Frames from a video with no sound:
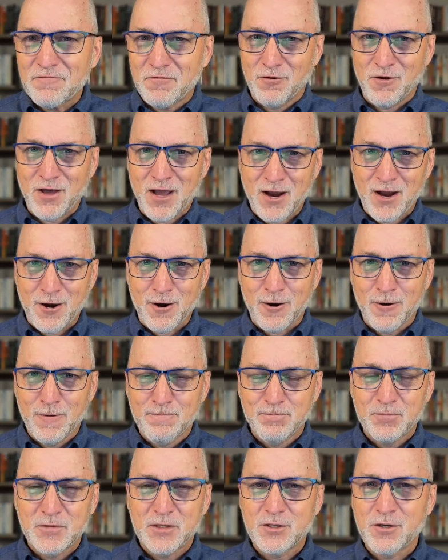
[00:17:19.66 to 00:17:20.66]
heir
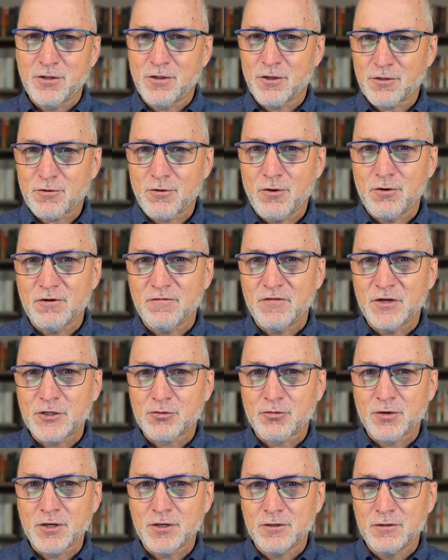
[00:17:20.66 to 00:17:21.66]
to the throne of
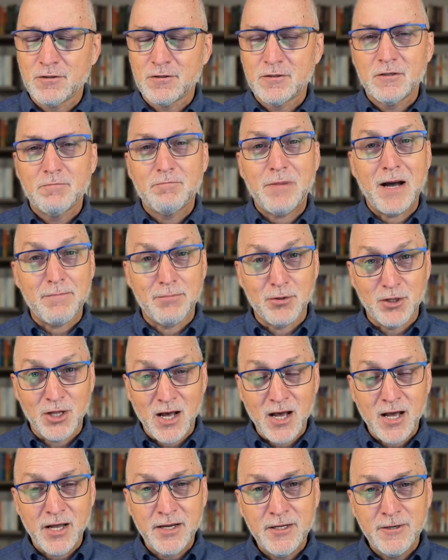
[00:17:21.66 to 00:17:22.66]
Israel by
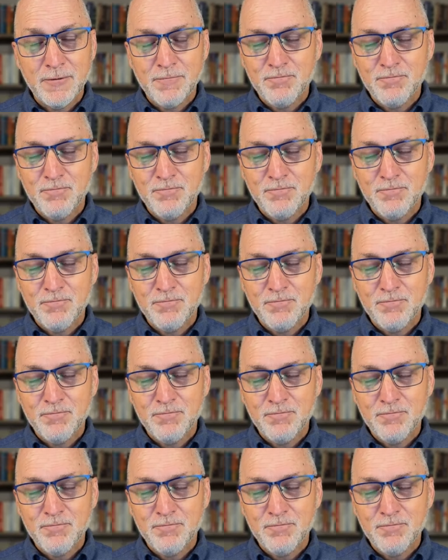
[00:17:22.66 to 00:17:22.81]
blood,